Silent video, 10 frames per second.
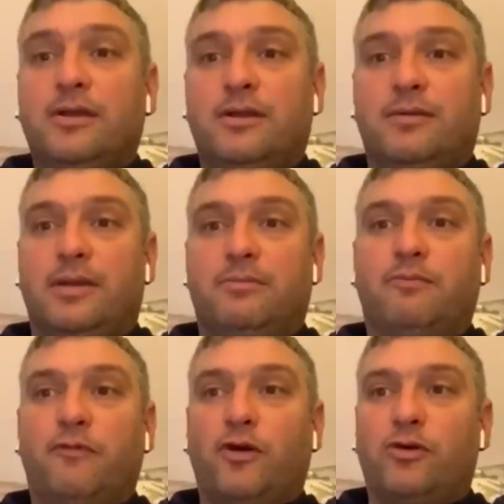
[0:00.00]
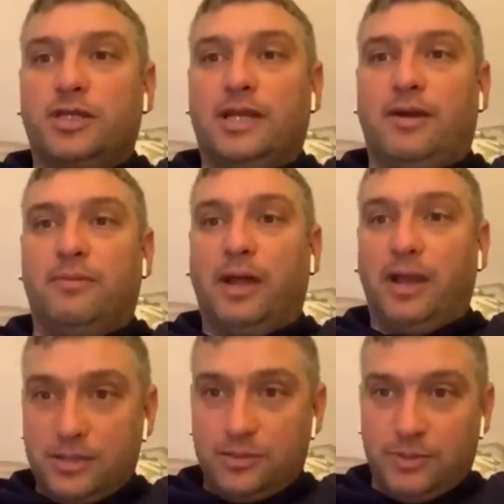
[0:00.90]
You know what I mean? I'm 40 now and
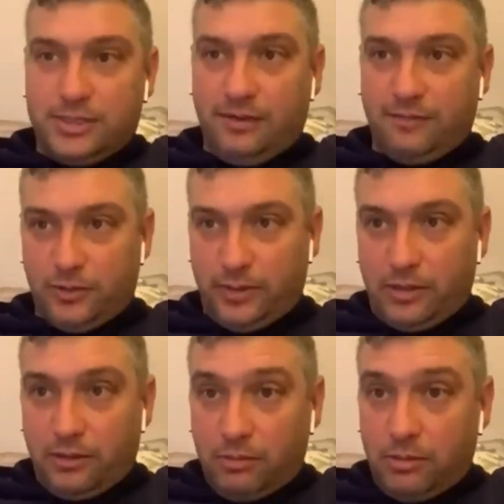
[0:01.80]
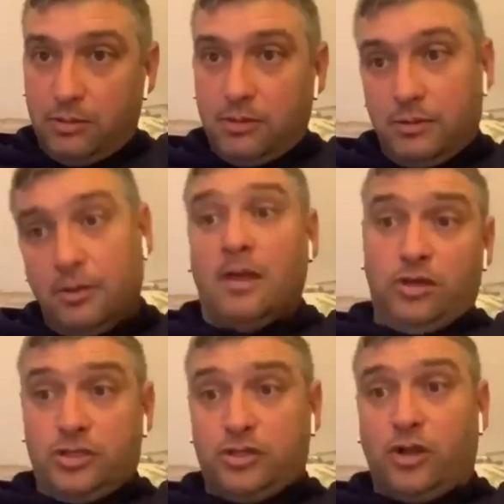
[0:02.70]
managing myself, so I know.
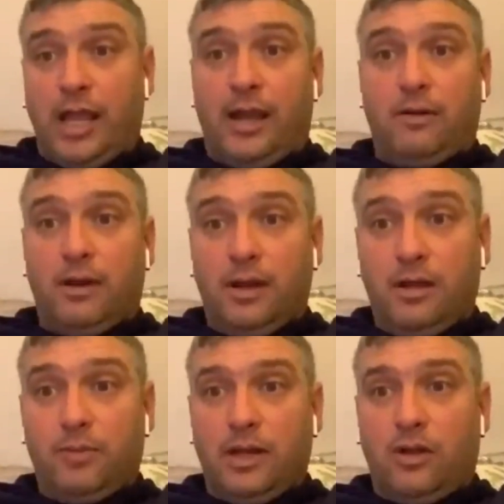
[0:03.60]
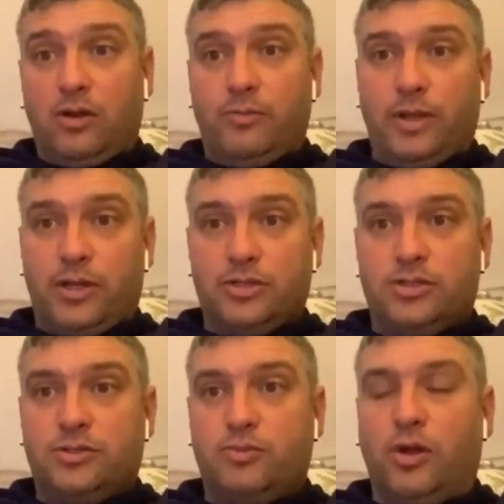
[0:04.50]
Should have stuck it out a little bit longer,
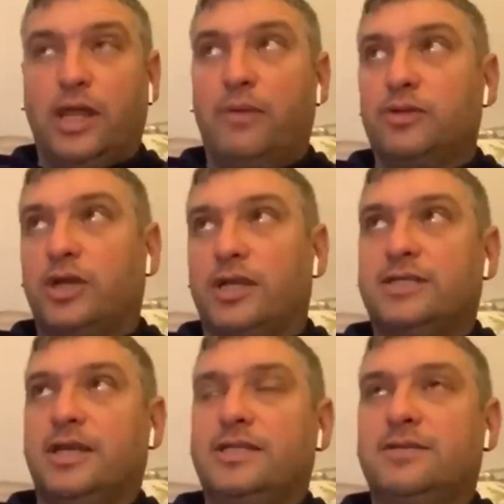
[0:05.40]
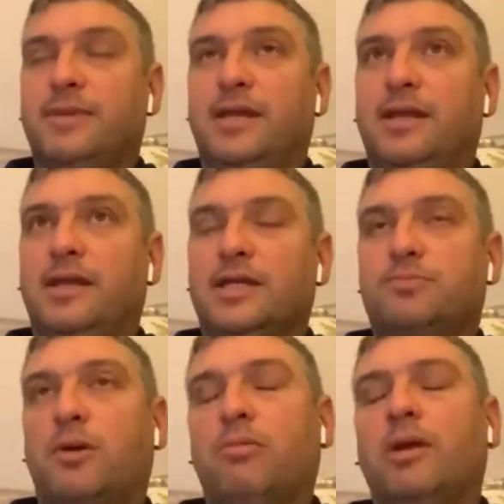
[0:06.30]
because what they were trying to say to me is
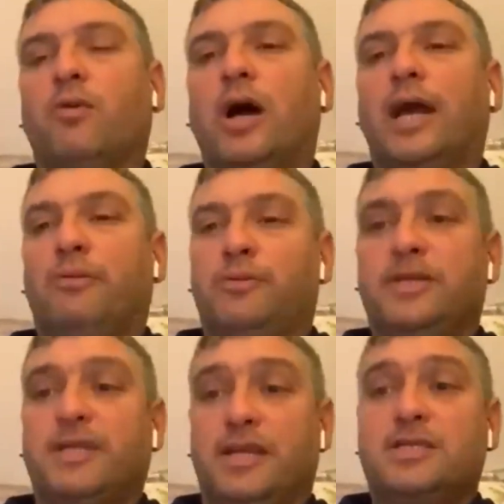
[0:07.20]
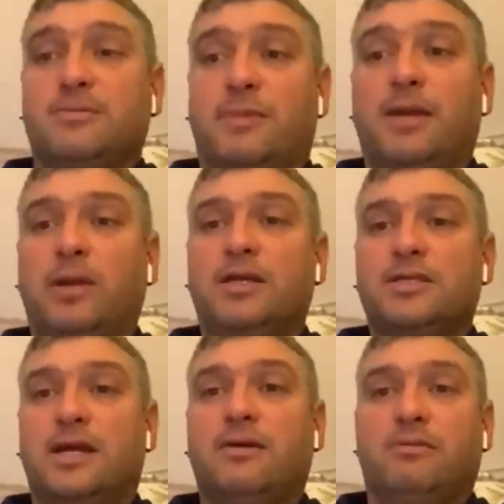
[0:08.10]
probably what I would be saying to my
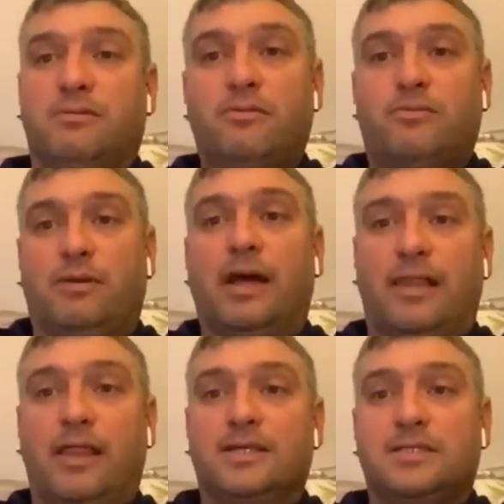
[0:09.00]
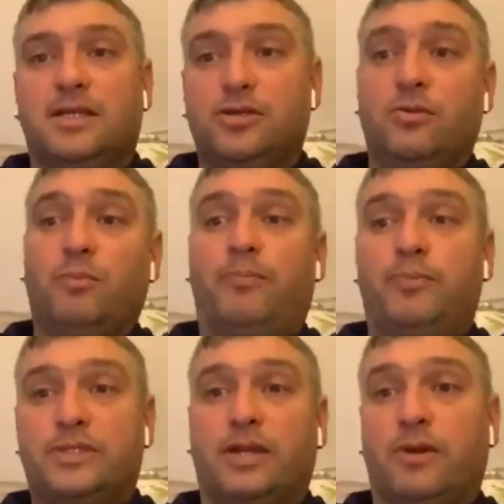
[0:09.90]
players now at that stage.
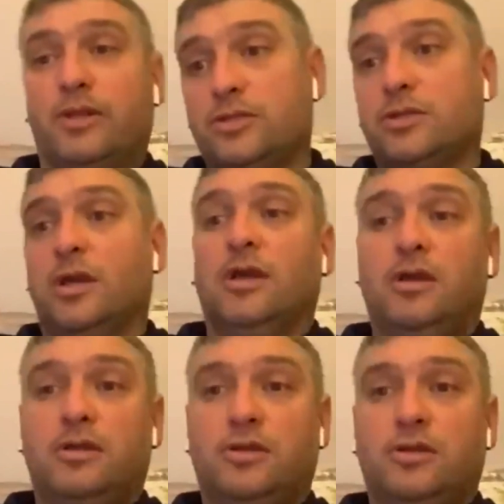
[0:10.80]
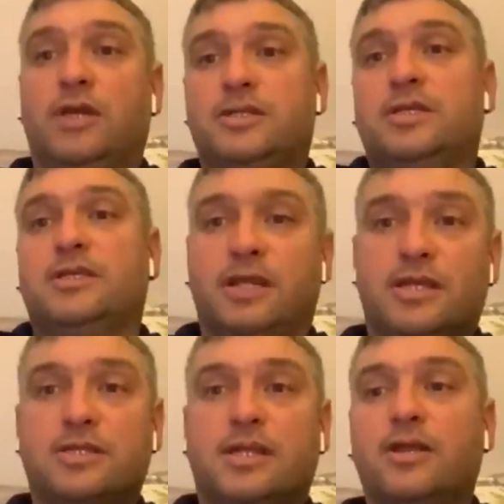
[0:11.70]
Stick with us, do this, this, and
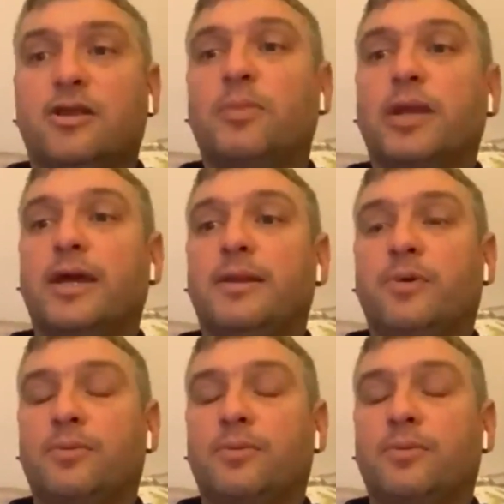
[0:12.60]
this, and then you'll be in.